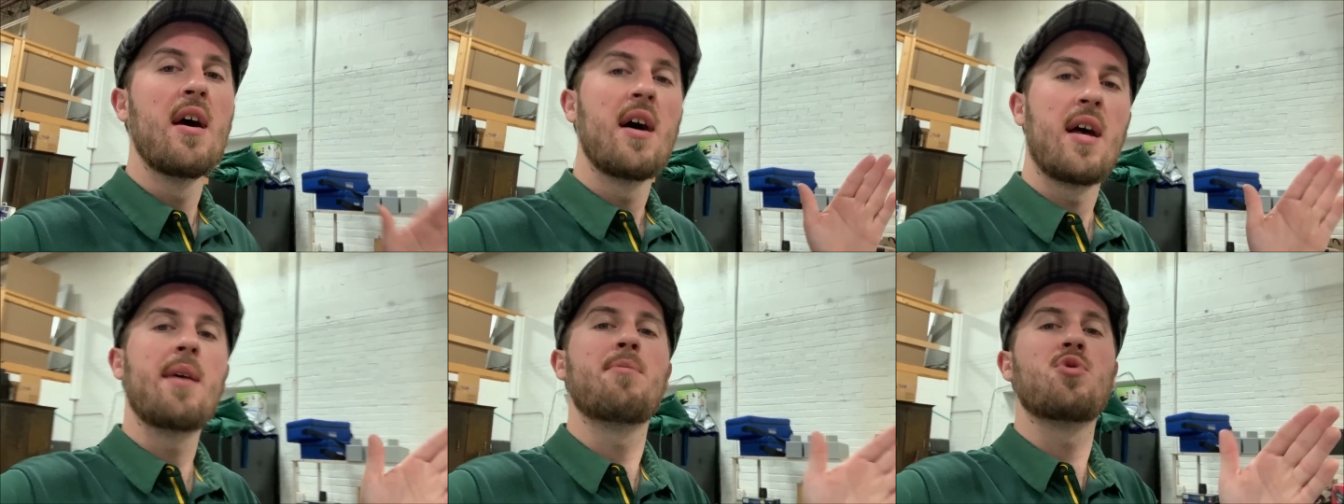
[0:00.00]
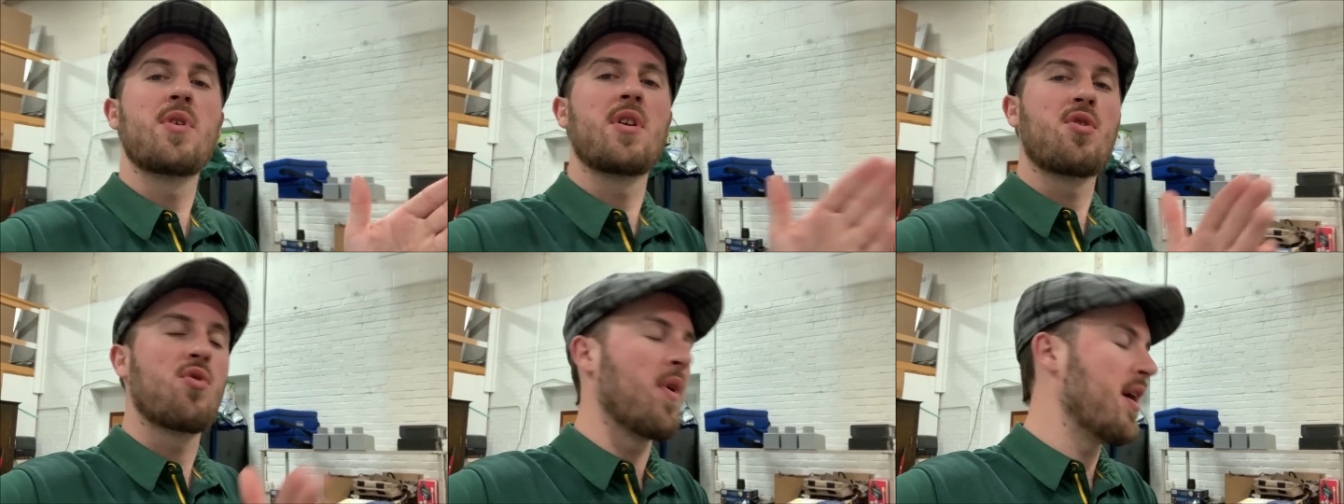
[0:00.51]
And I'm doing it
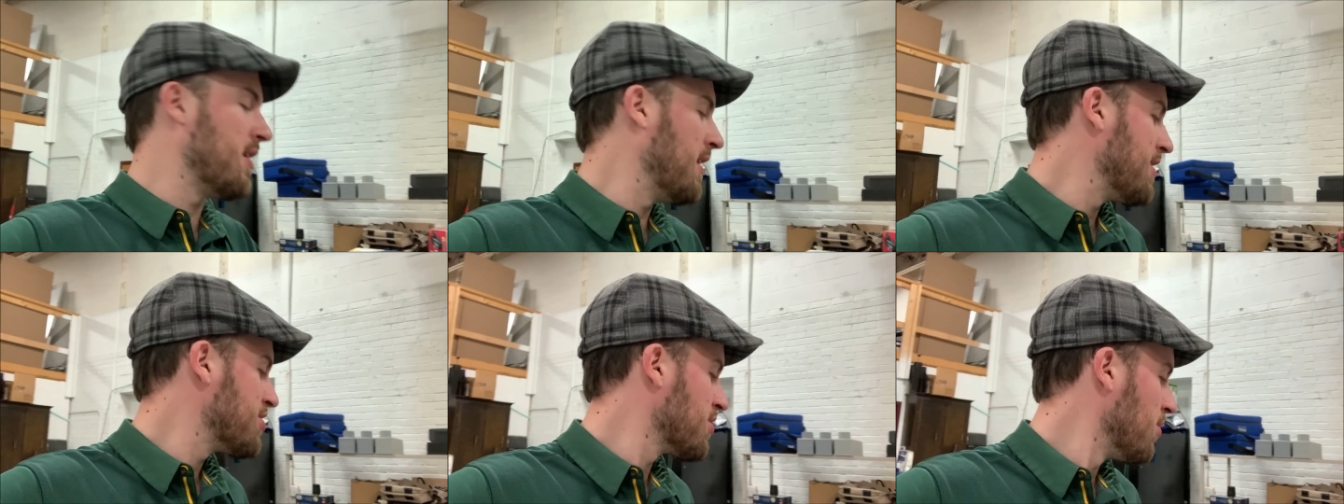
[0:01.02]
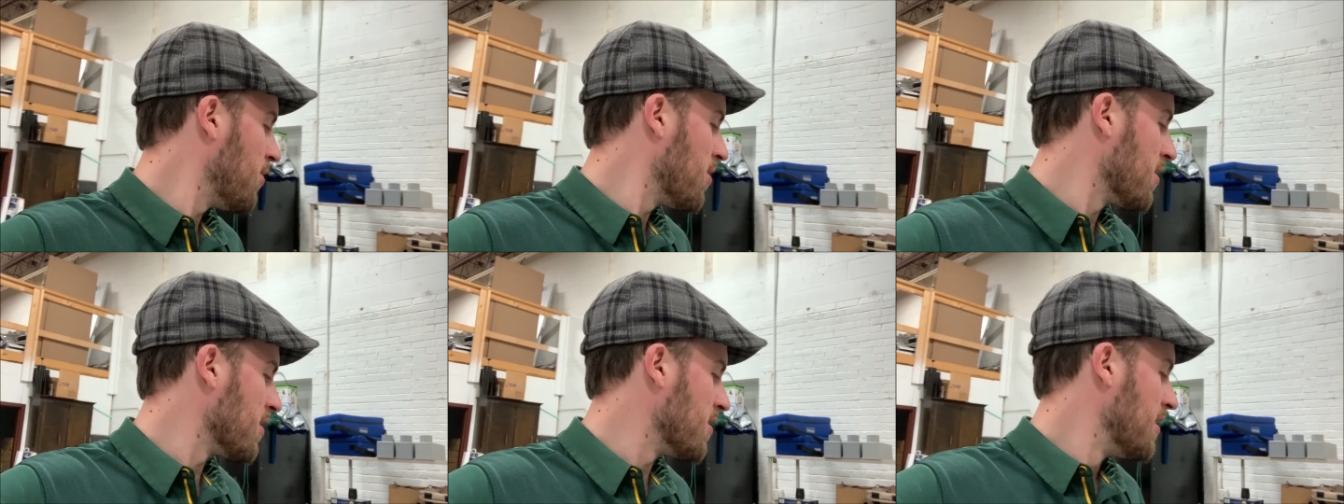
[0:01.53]
in chronological
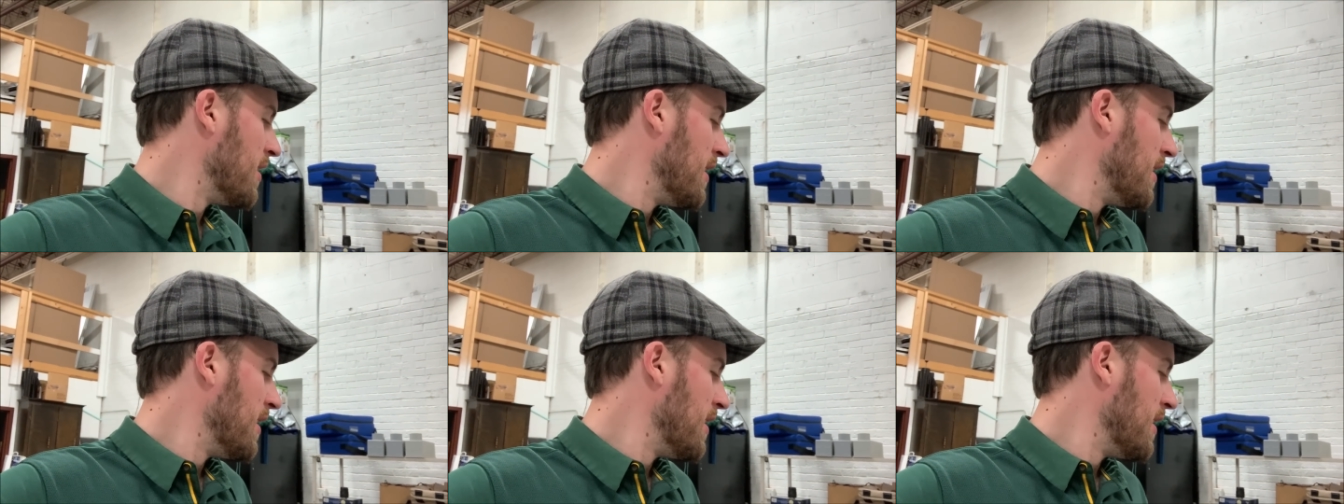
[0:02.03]
order.